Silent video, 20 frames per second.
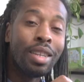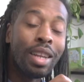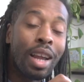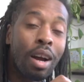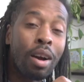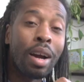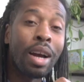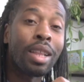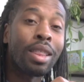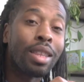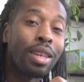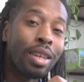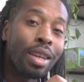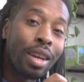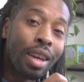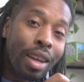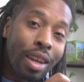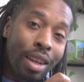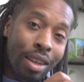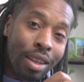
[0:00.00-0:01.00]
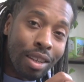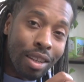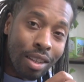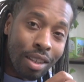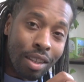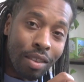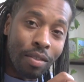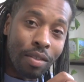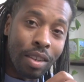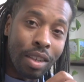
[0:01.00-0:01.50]
Now, at the end of
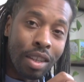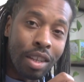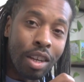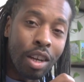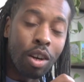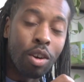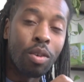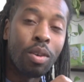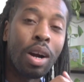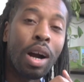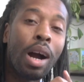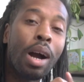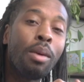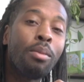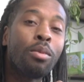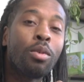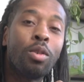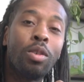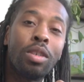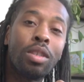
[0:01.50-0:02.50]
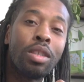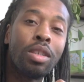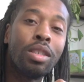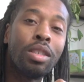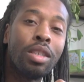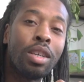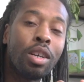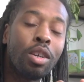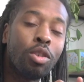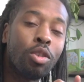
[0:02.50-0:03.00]
the video, I'm going to
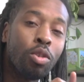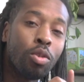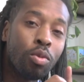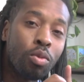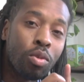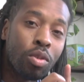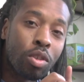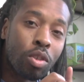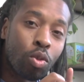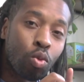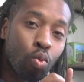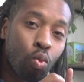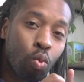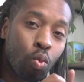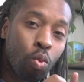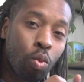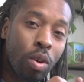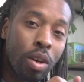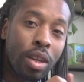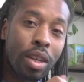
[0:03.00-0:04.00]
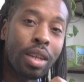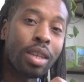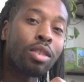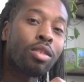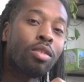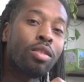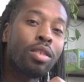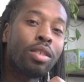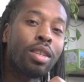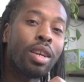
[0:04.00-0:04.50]
tell you just one
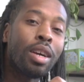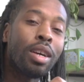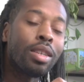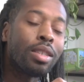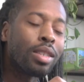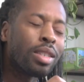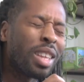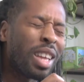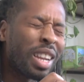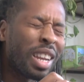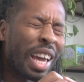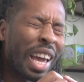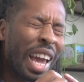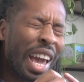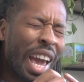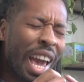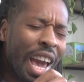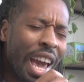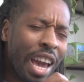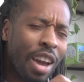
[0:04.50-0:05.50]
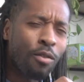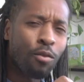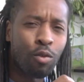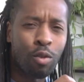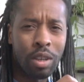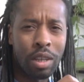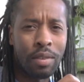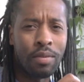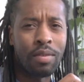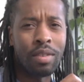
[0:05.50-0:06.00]
exercise that
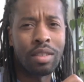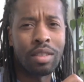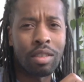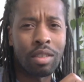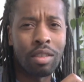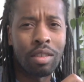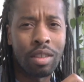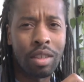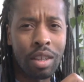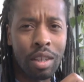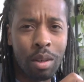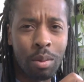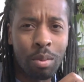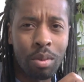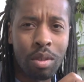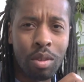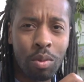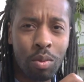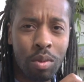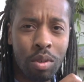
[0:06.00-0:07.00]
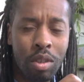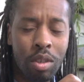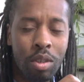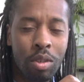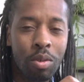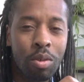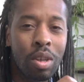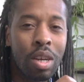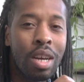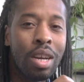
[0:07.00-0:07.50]
every physical therapist would
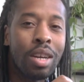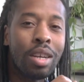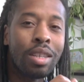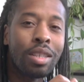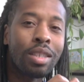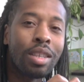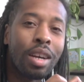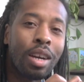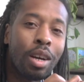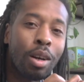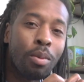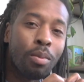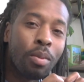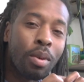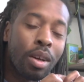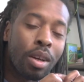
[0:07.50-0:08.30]
do to help